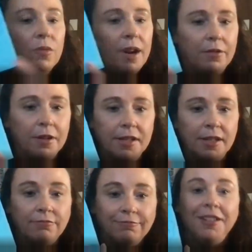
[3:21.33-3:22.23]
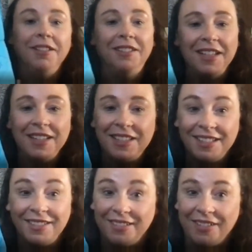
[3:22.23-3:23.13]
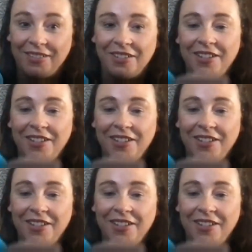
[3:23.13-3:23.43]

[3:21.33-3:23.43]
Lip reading: write reason. That's just what I